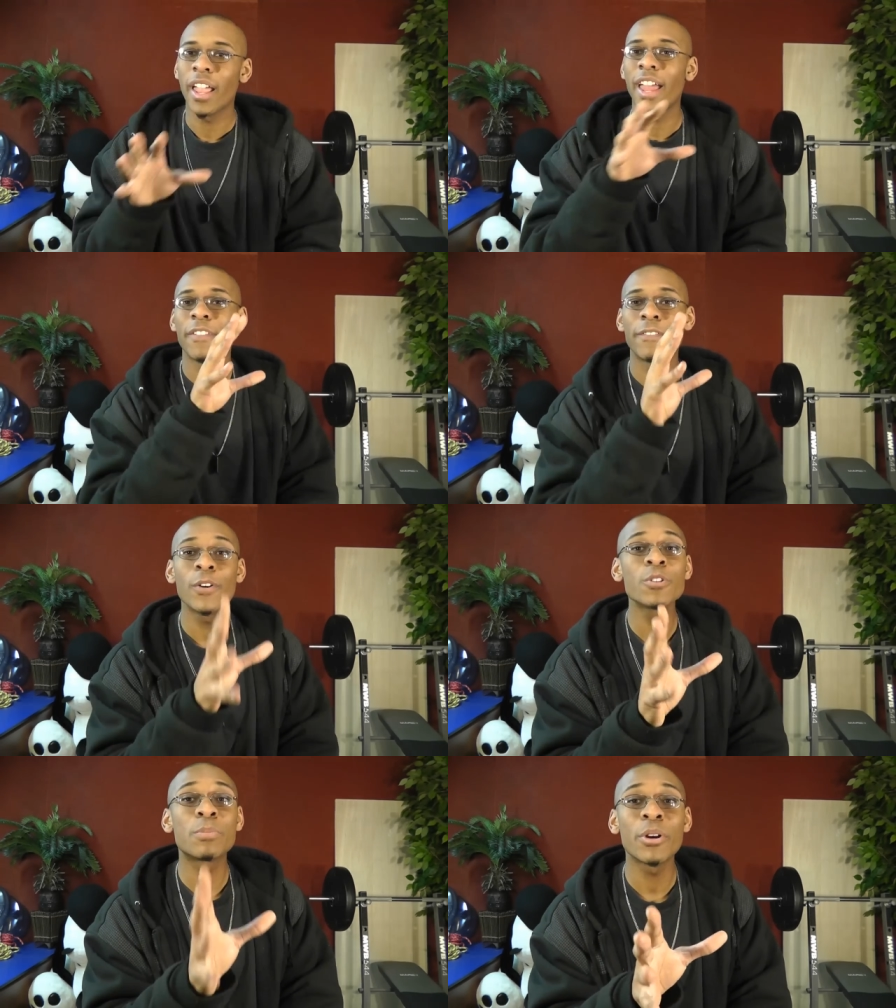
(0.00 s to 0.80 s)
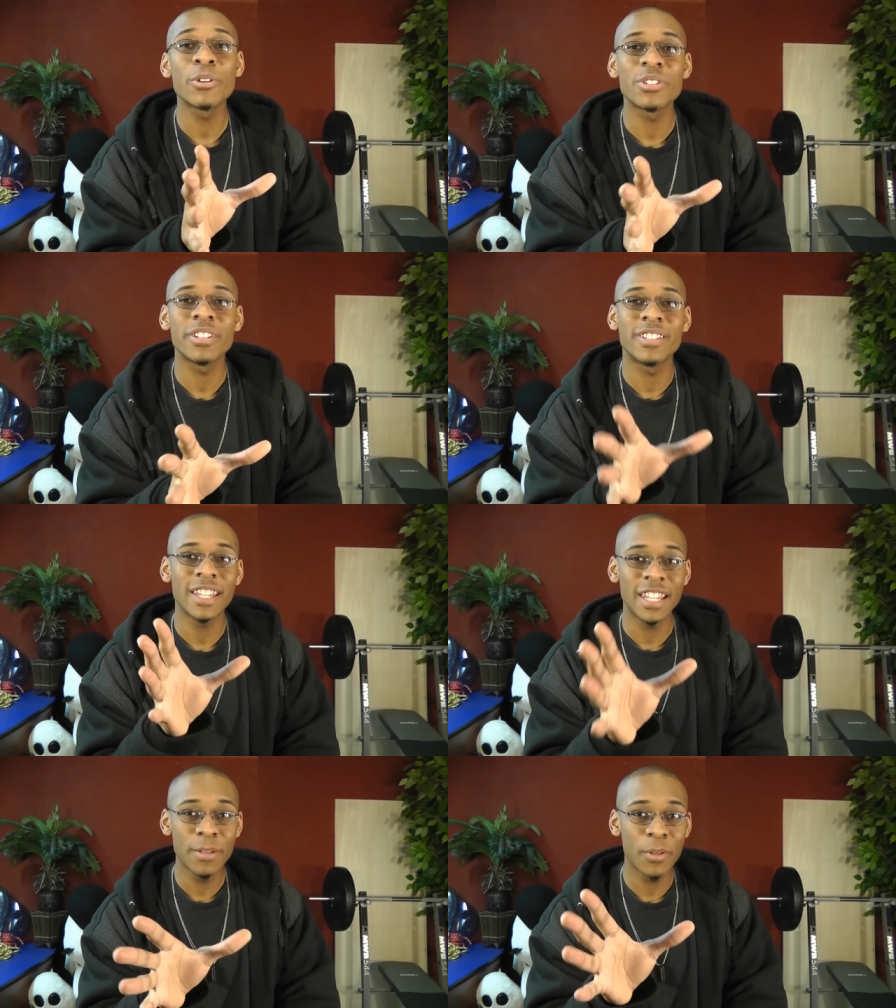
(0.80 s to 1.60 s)
And the first person
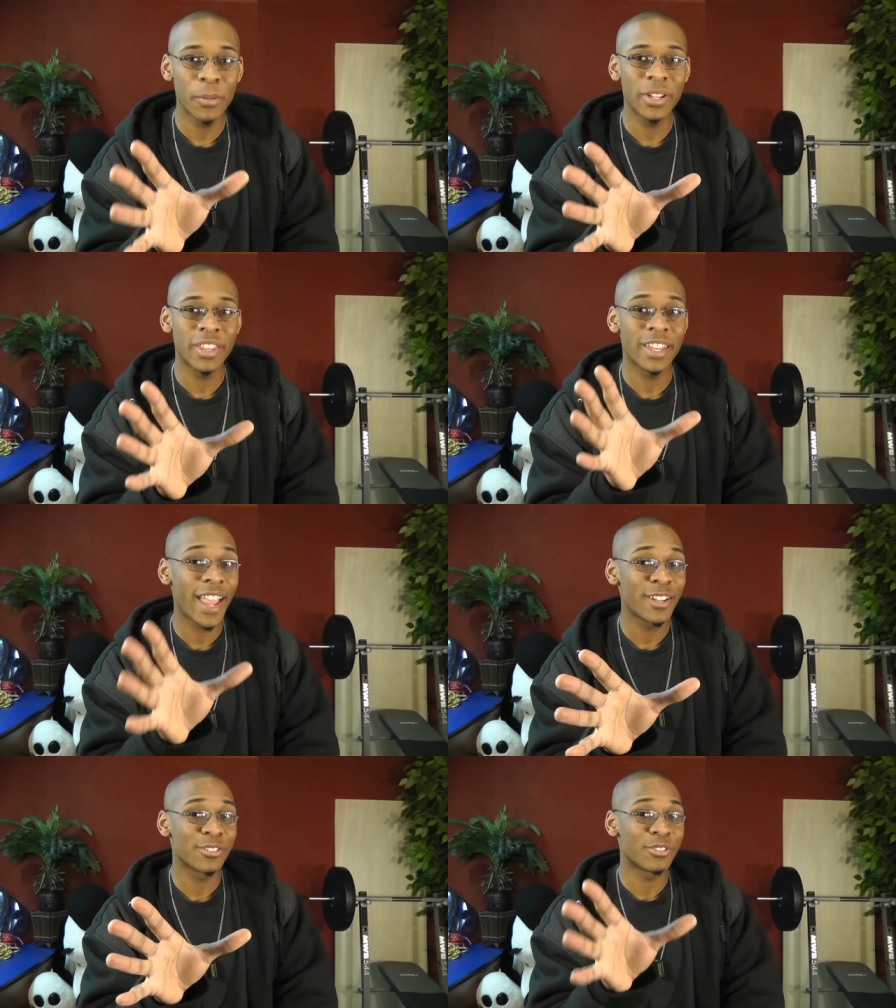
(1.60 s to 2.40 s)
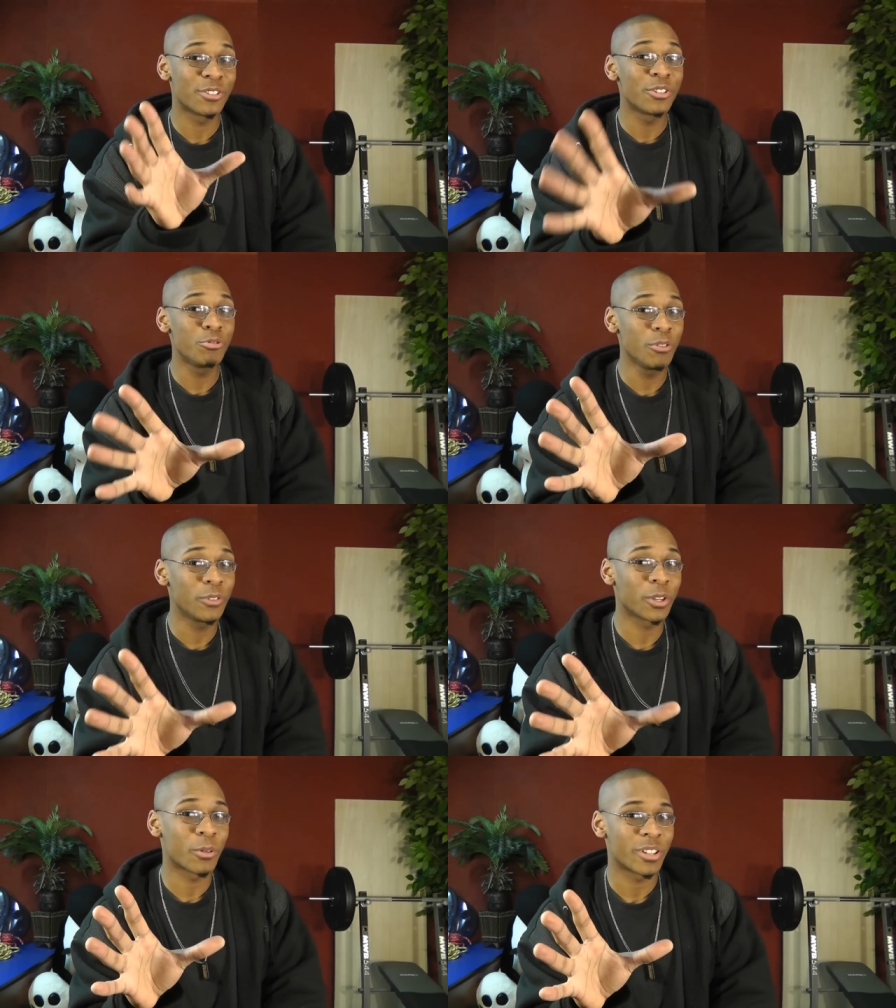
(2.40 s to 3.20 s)
to email me the answer to the
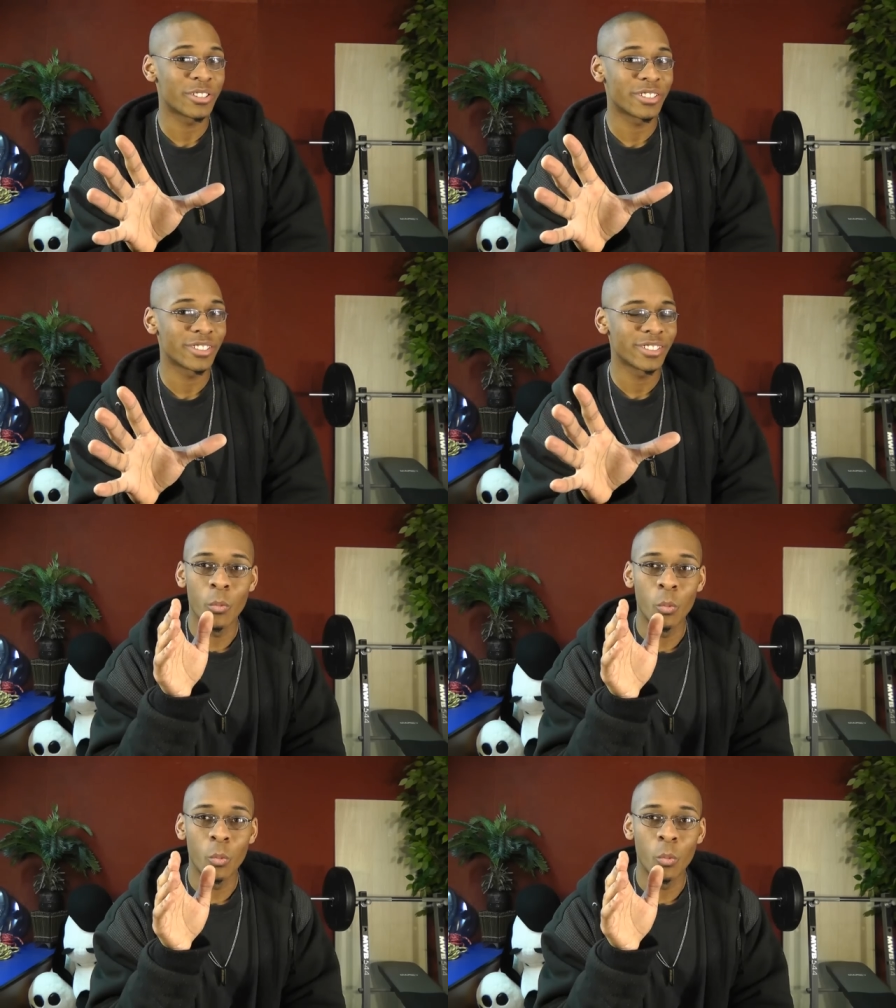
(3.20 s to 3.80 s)
trivia question